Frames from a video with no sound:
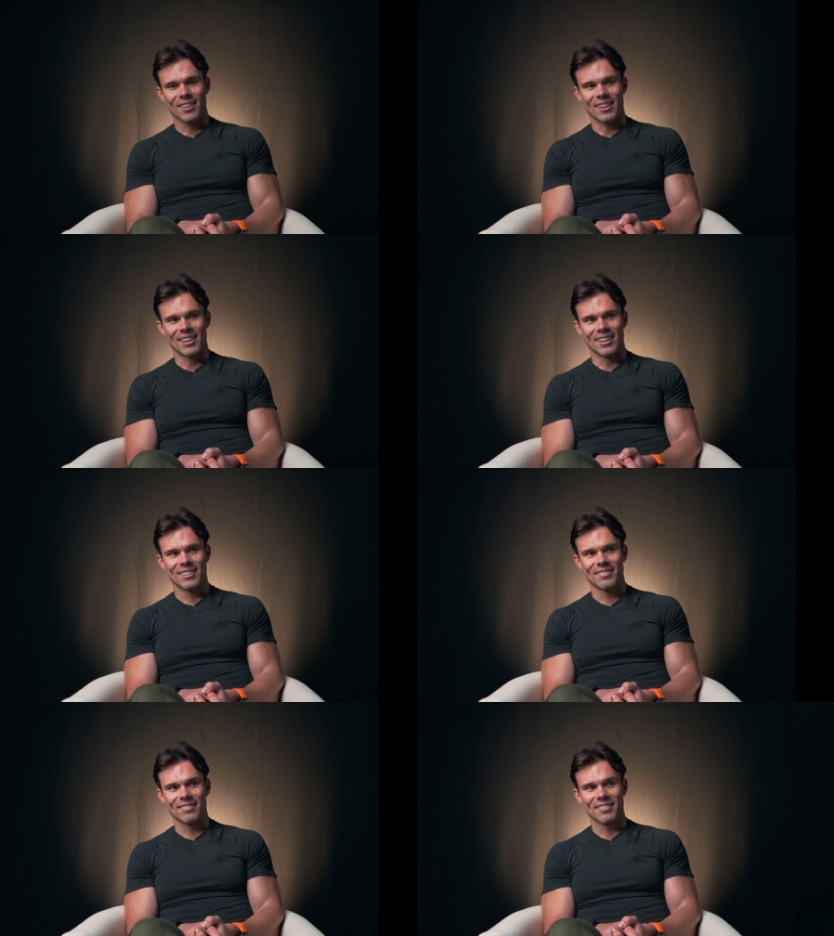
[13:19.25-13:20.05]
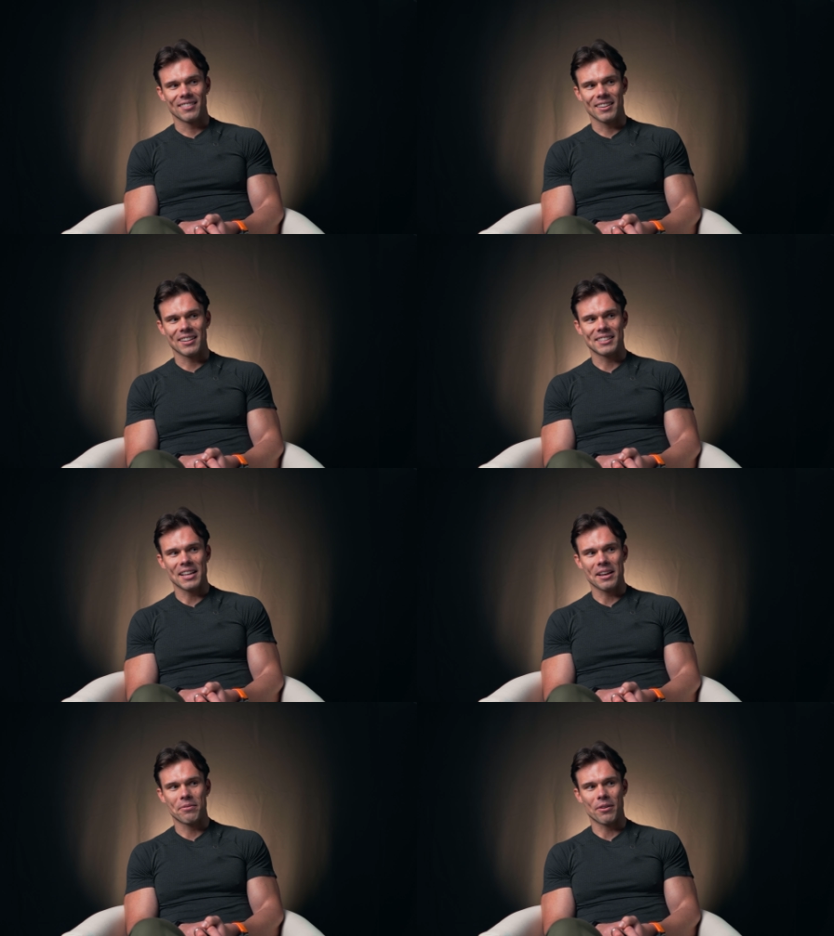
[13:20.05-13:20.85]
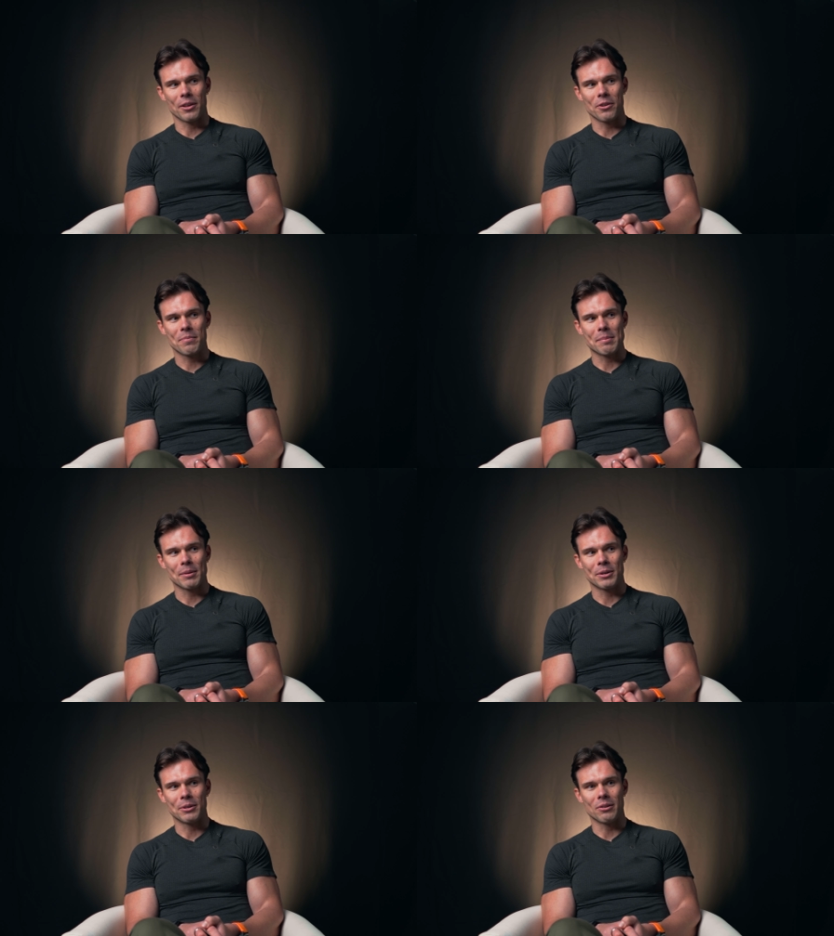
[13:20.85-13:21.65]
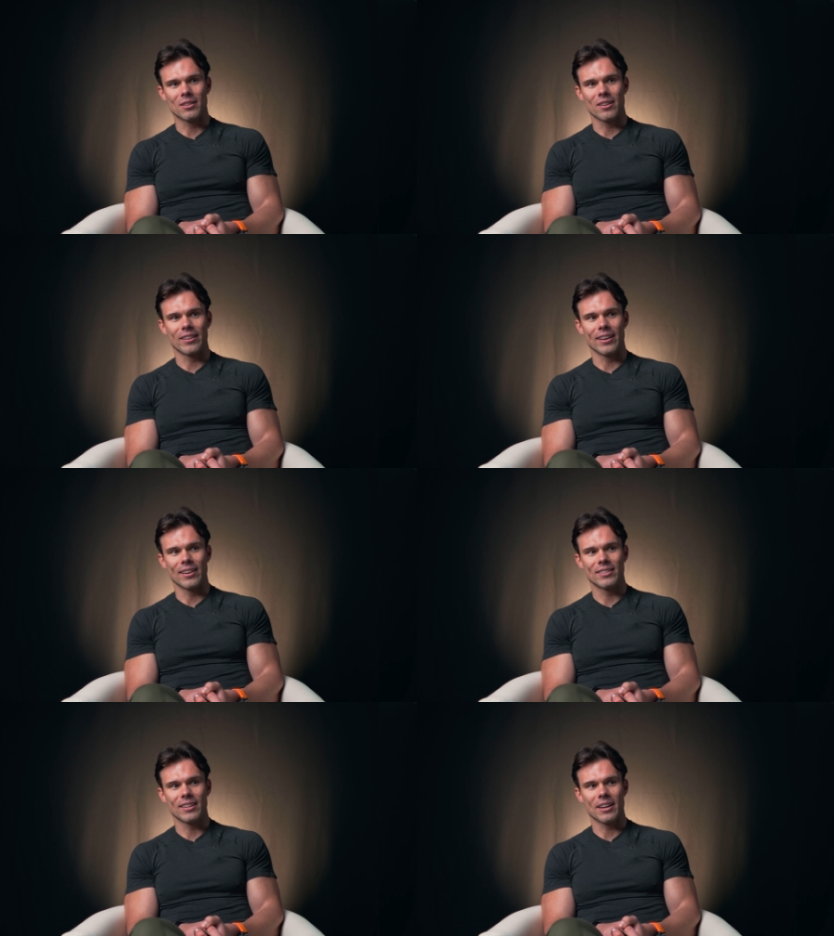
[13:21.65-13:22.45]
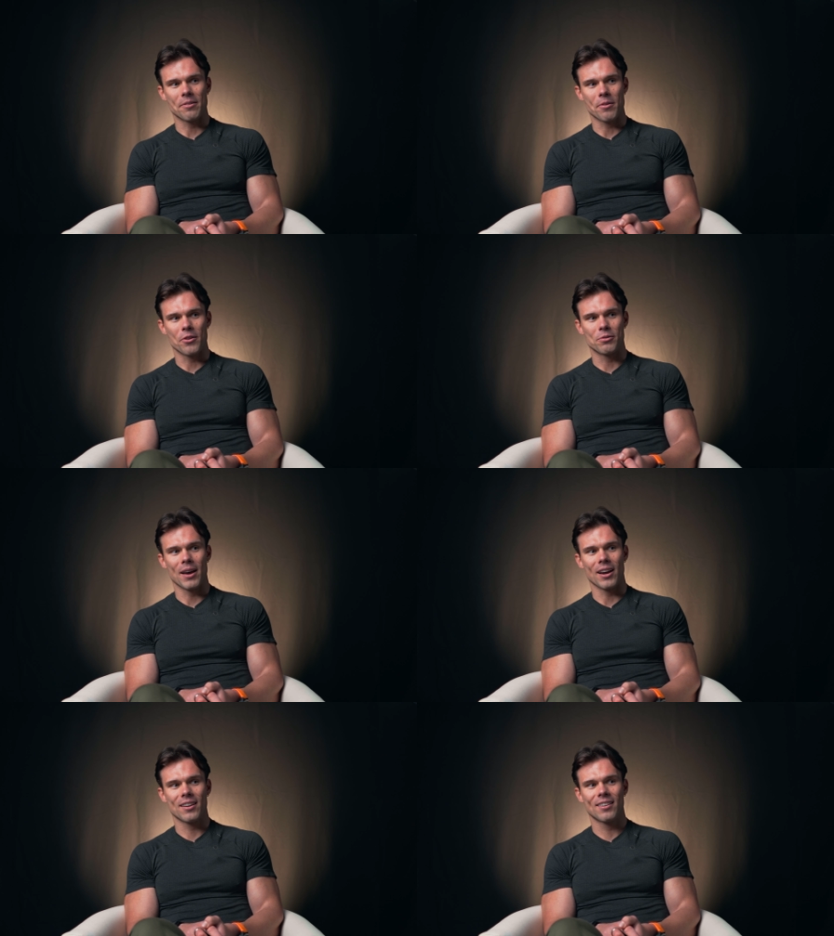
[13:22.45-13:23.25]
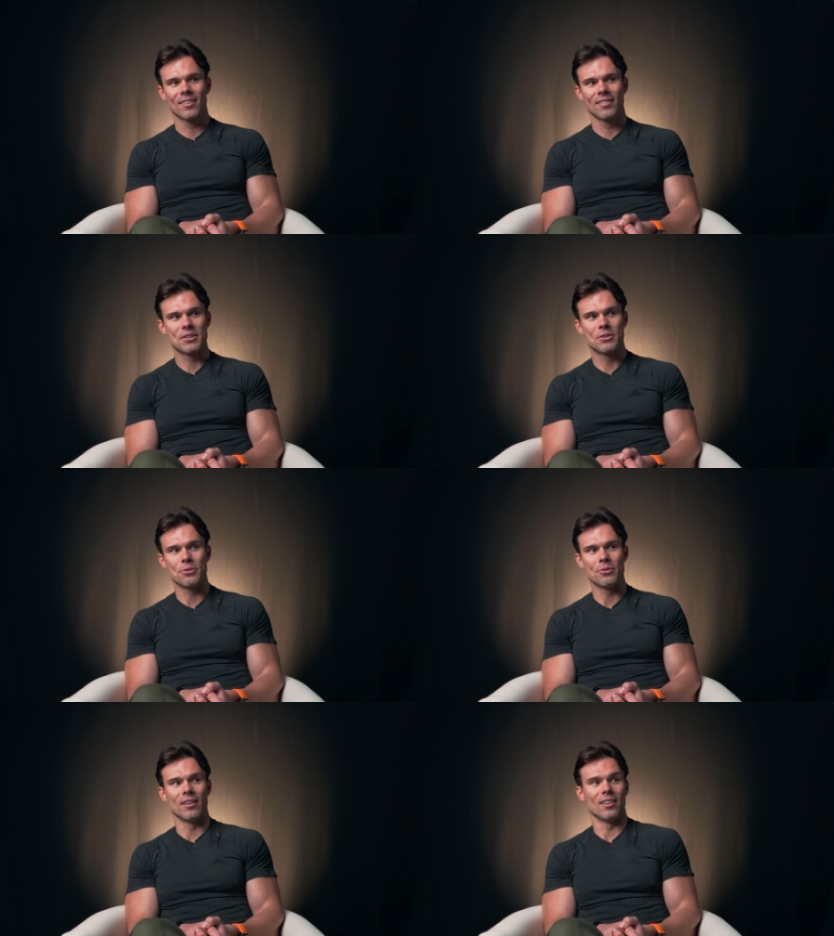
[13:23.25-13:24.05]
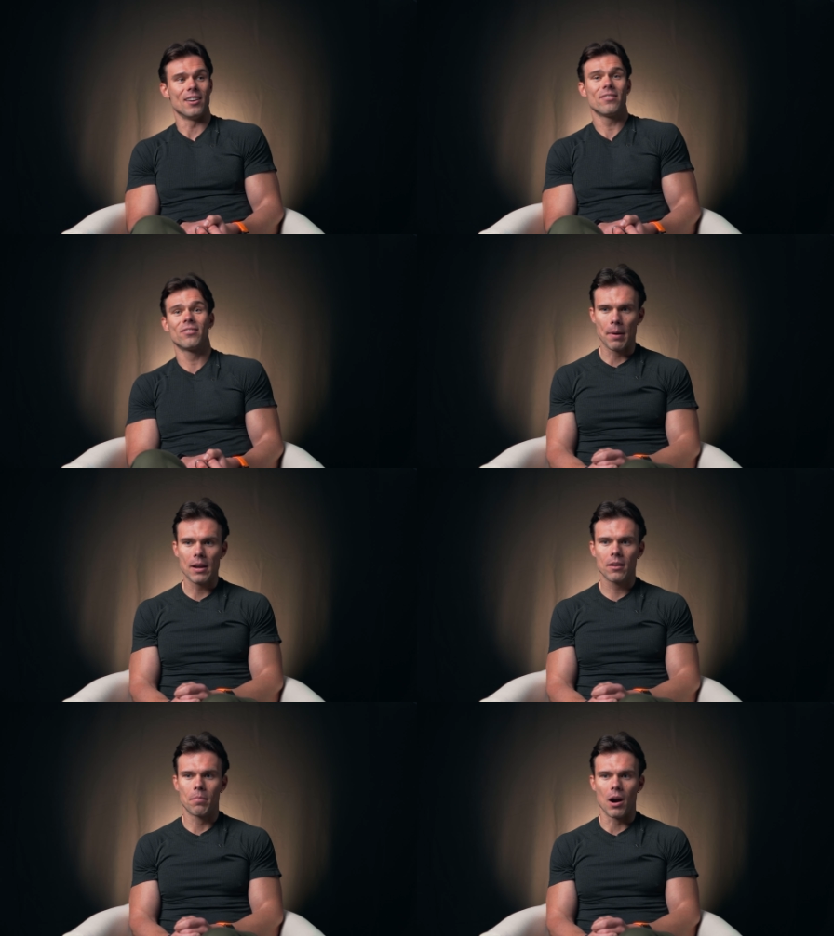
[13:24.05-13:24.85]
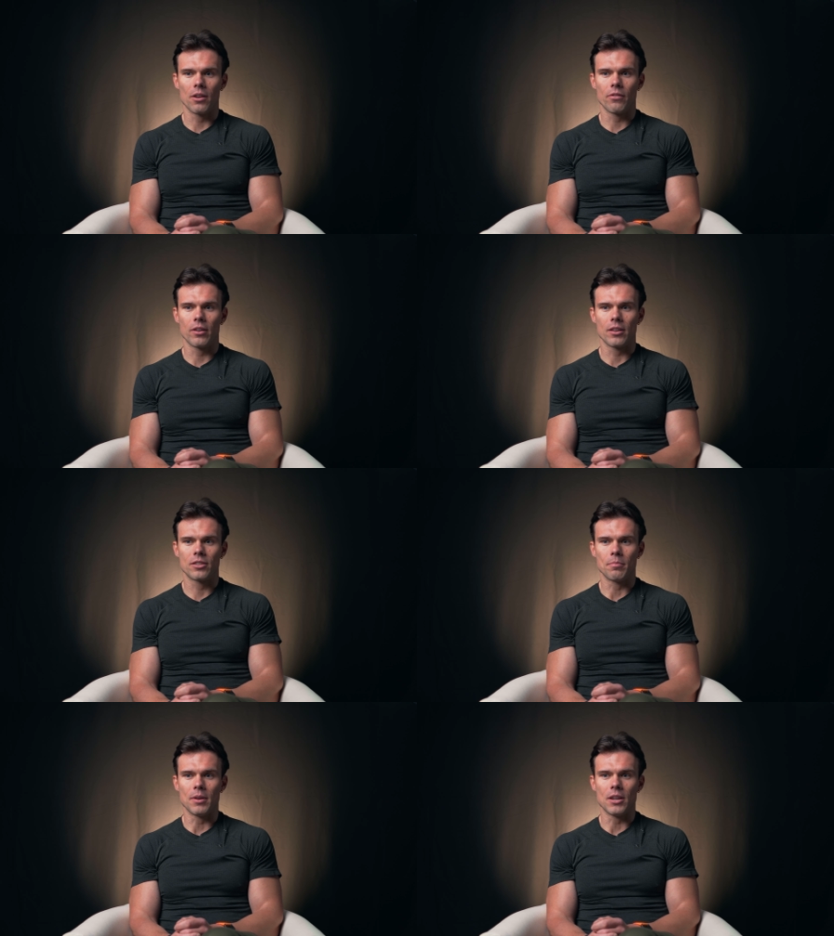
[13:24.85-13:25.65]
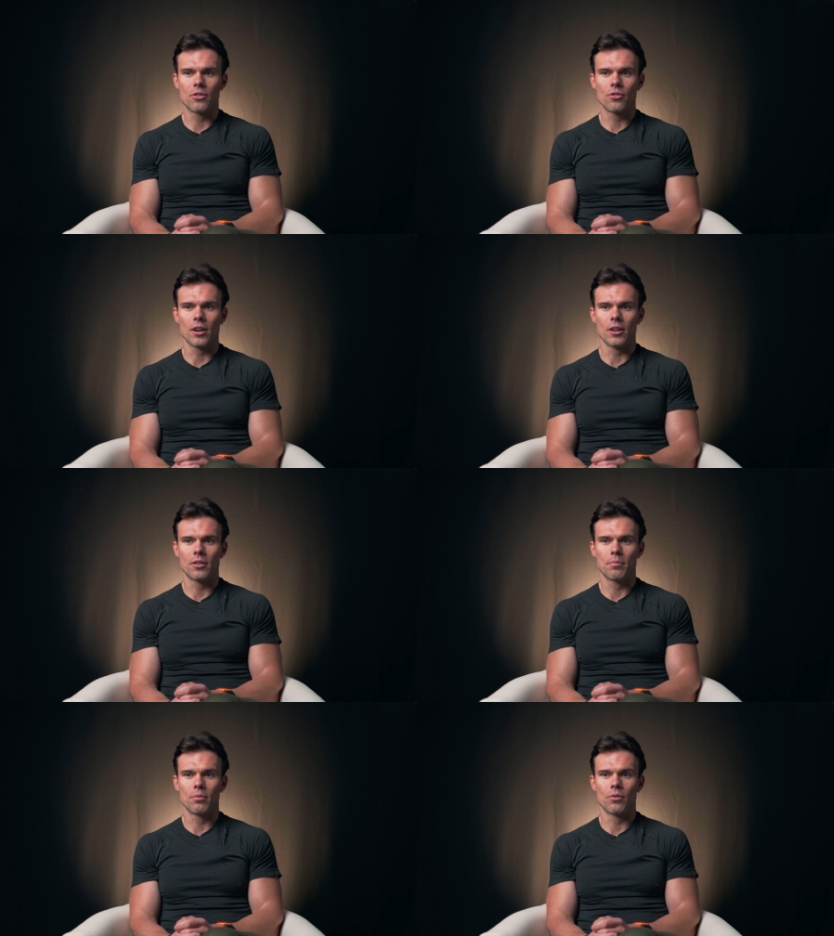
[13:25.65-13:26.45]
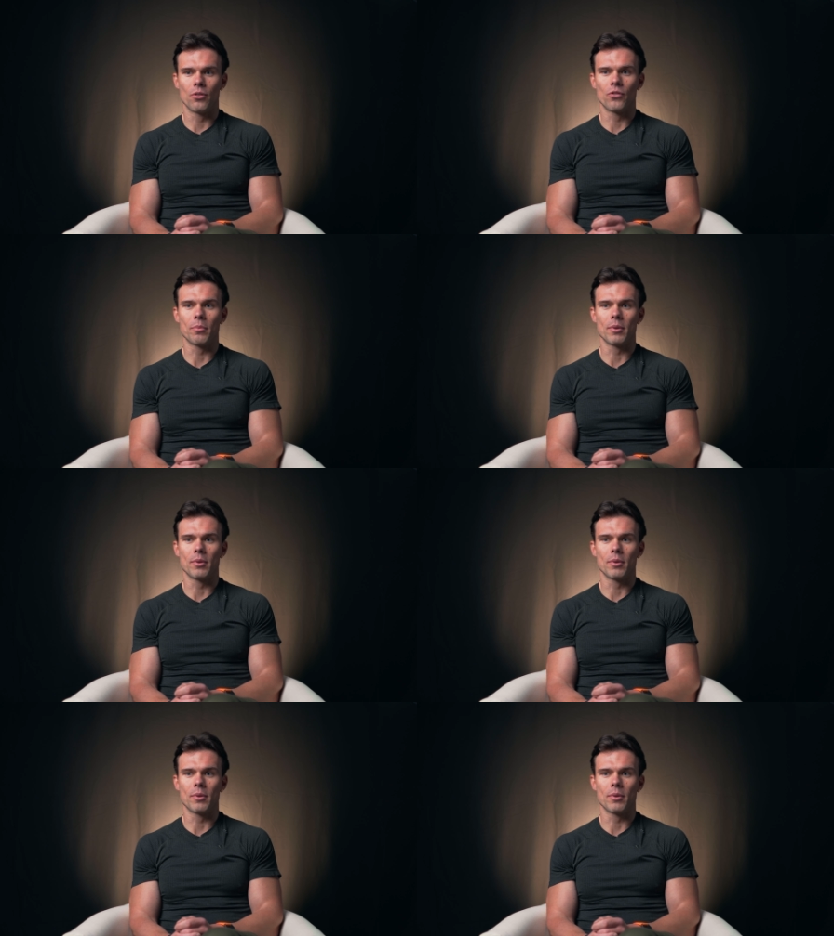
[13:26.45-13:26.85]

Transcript: Uh, like I said, like for a lot of people who do these kind of things, it kind of goes back to their life. Big part of it is me trying to prove to